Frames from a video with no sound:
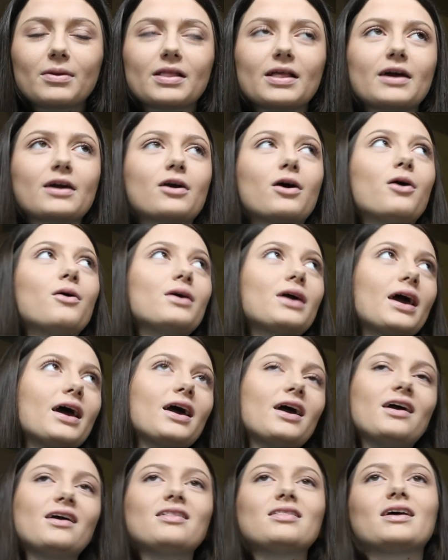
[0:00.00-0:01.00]
be like,
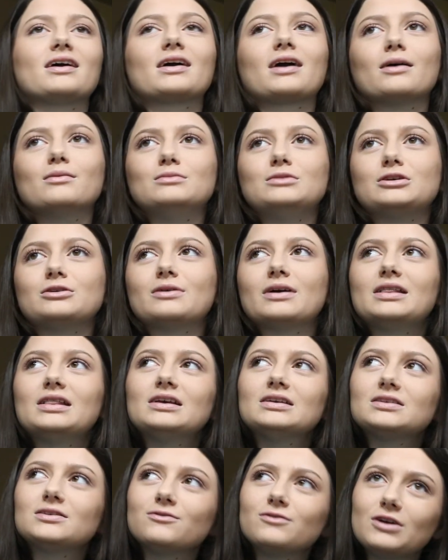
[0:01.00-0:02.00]
okay, like I'm doing
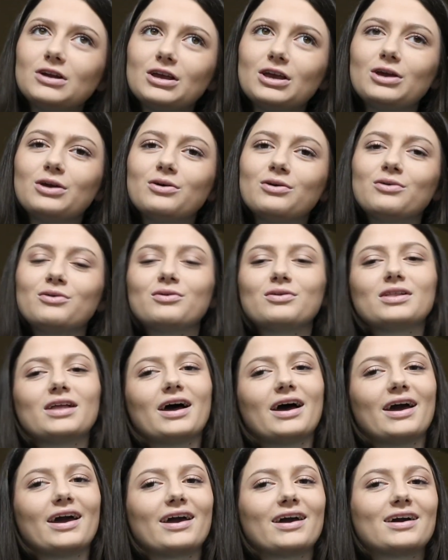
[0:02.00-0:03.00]
this for you.
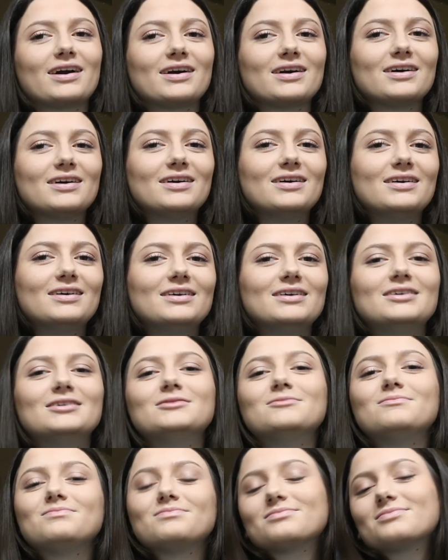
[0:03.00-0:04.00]
Like
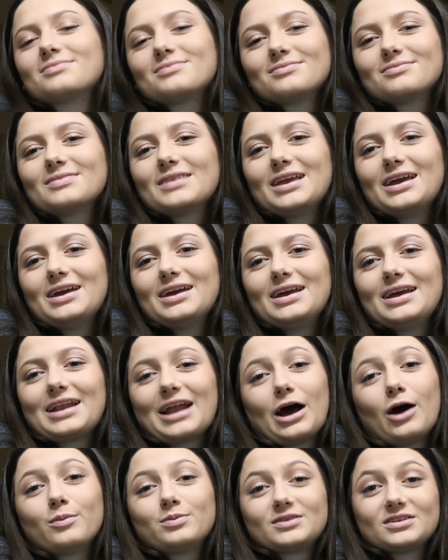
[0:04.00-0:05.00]
it
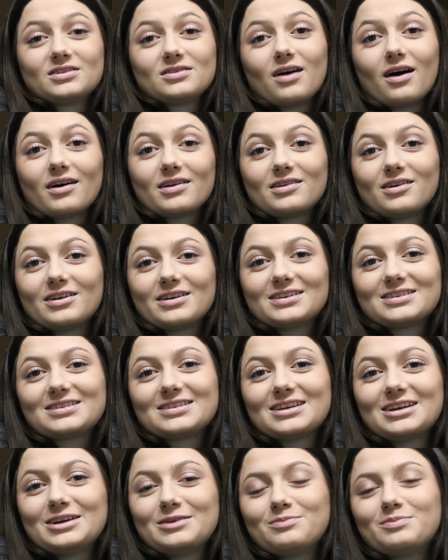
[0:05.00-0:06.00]
helps a lot,
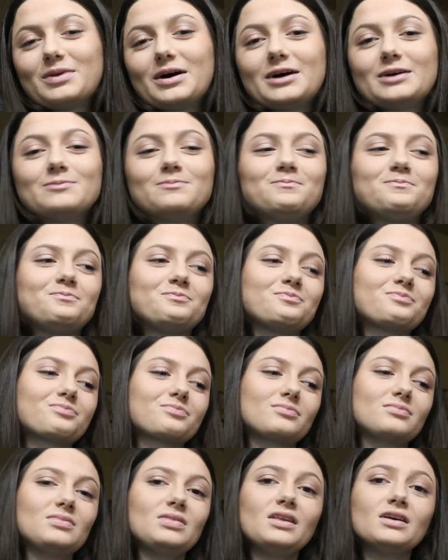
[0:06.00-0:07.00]
honestly. But
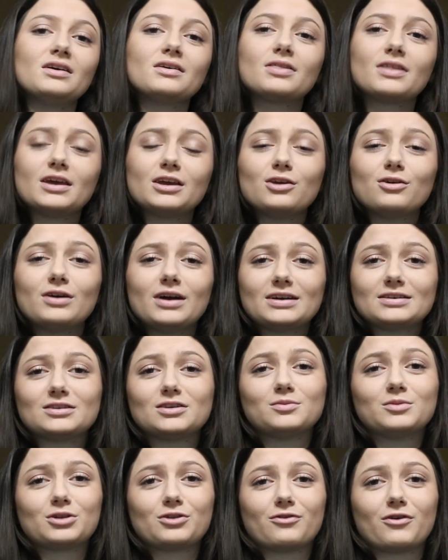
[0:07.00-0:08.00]
thank you guys
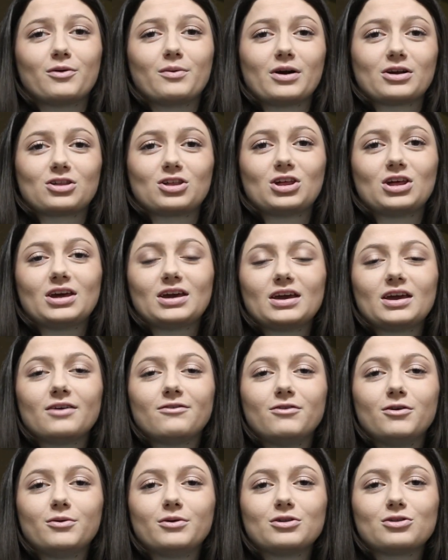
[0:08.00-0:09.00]
so much for watching.
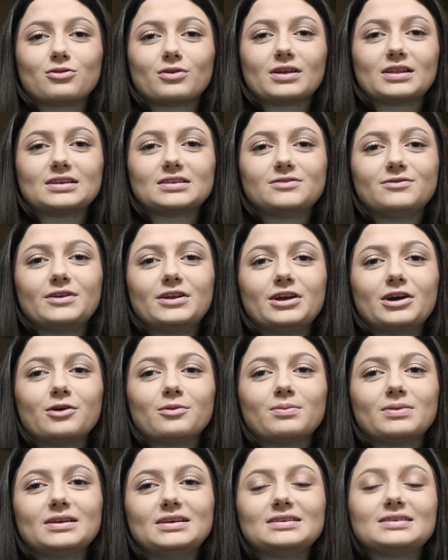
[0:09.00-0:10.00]
If you enjoyed this
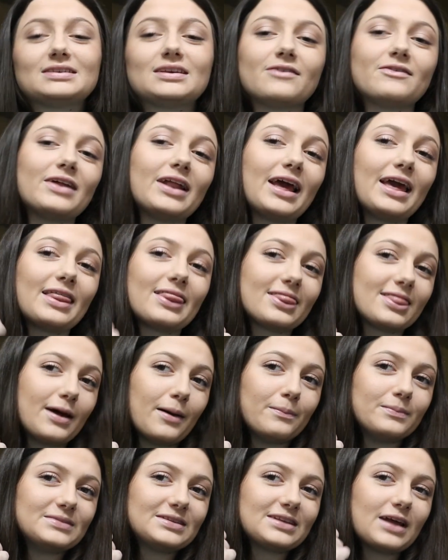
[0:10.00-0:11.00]
video, please give it a
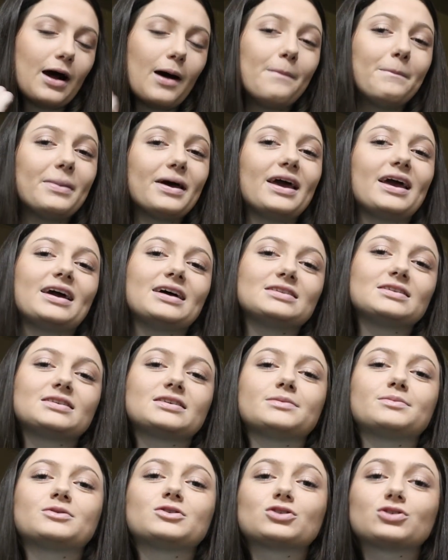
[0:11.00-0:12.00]
thumbs up and
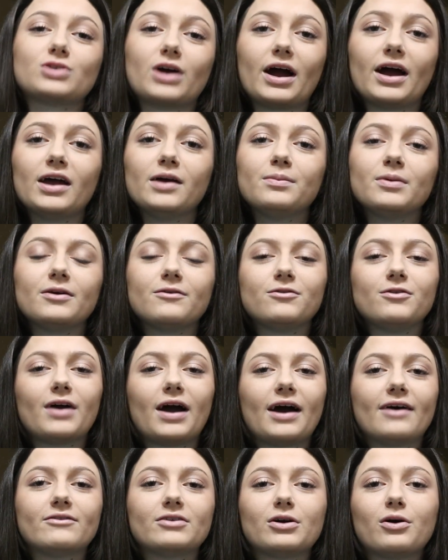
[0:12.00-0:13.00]
subscribe if you
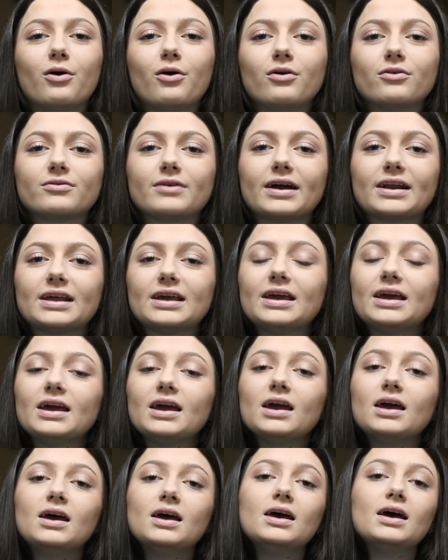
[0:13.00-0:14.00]
haven't already.
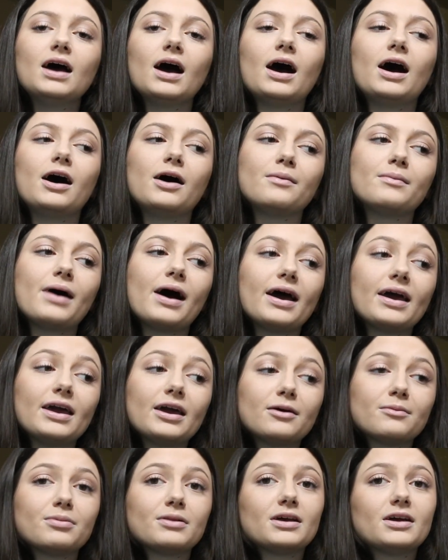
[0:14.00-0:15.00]
I
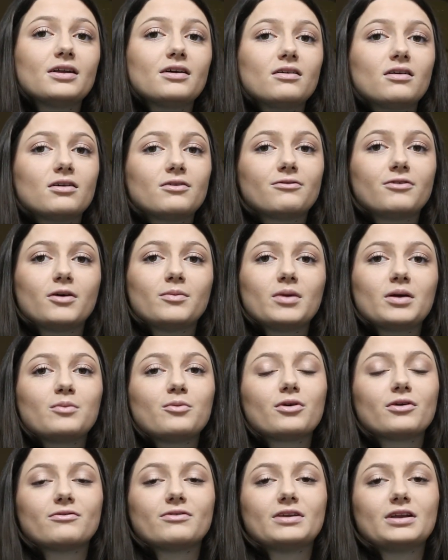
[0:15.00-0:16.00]
am planning on filming
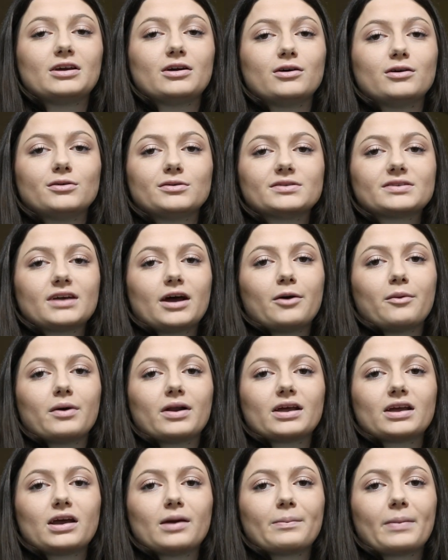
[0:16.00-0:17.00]
more videos. I
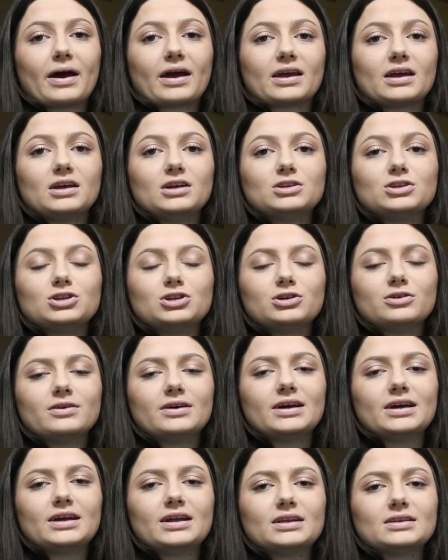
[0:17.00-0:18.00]
want to get back into
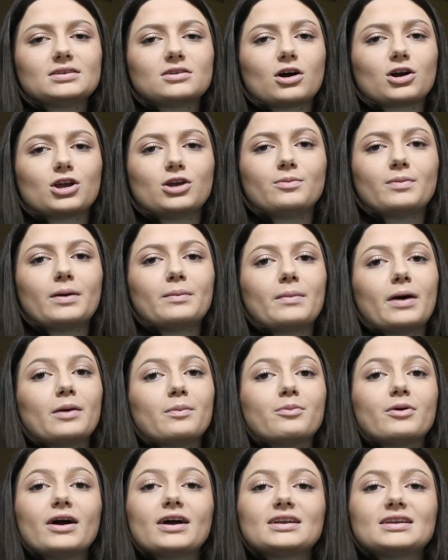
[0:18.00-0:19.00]
it, document my
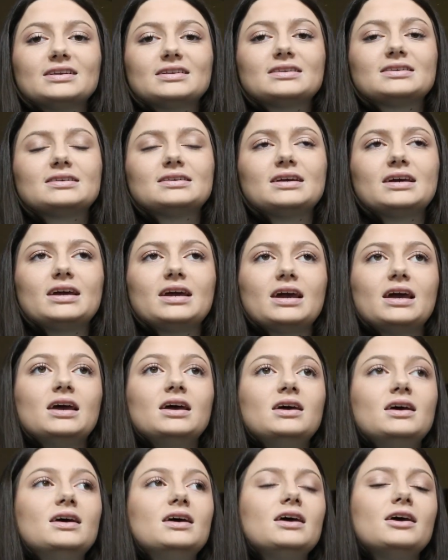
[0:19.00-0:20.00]
pregnancy.
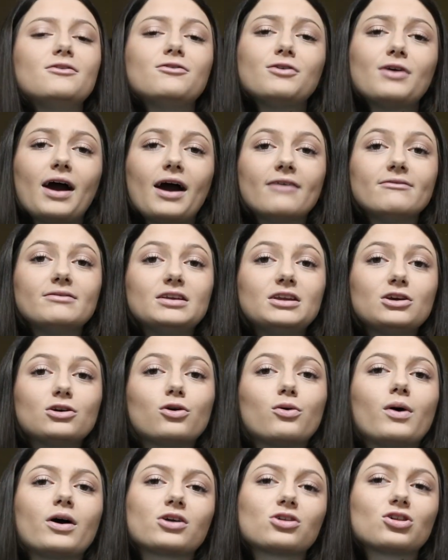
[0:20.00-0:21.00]
If you have any
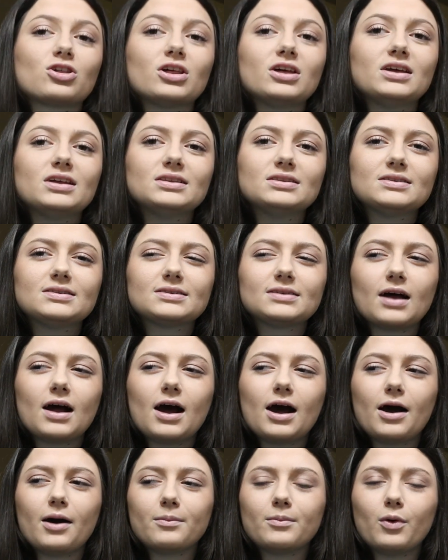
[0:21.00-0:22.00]
questions
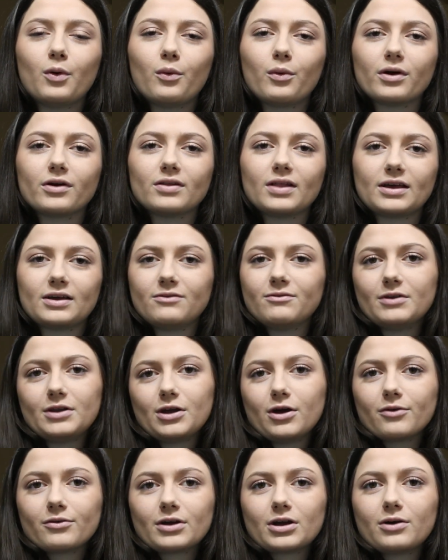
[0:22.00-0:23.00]
or like
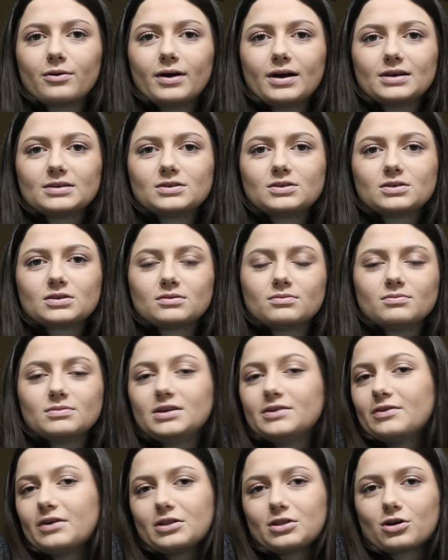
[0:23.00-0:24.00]
video requests,
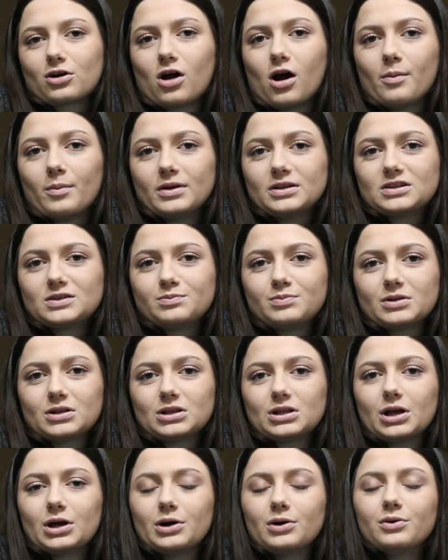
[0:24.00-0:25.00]
leave it in the comments
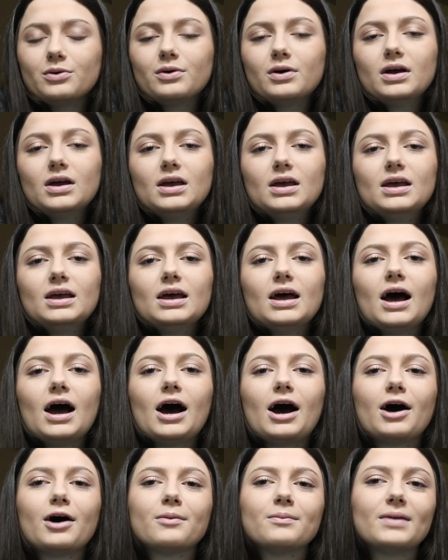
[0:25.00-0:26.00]
below.
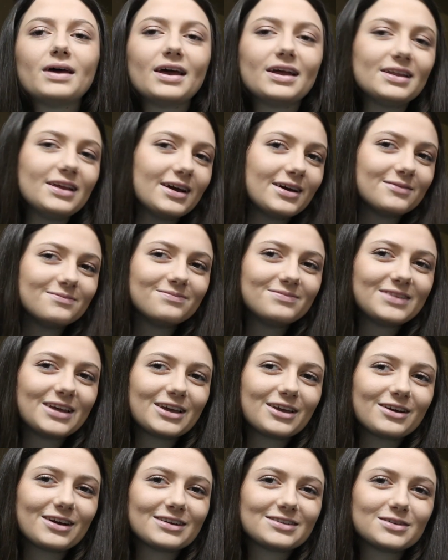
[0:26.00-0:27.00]
And yeah,
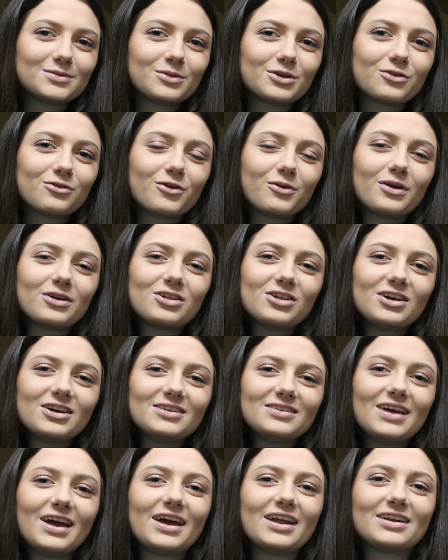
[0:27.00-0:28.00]
thank you guys so much for
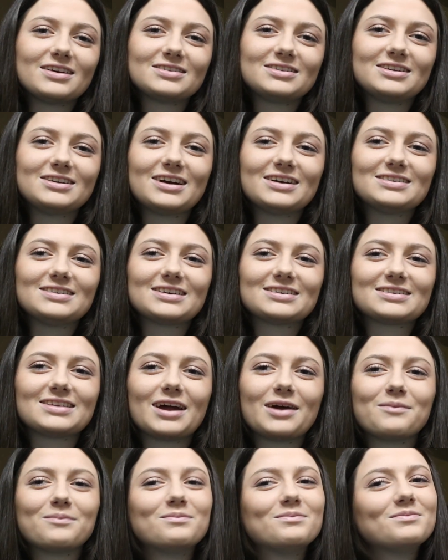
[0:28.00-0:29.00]
watching, and I'll see you guys next
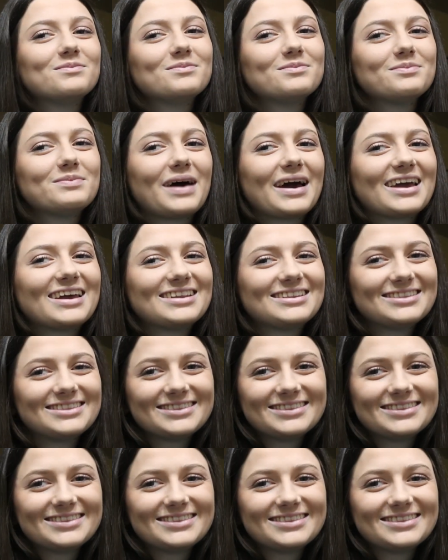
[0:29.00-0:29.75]
time. Bye.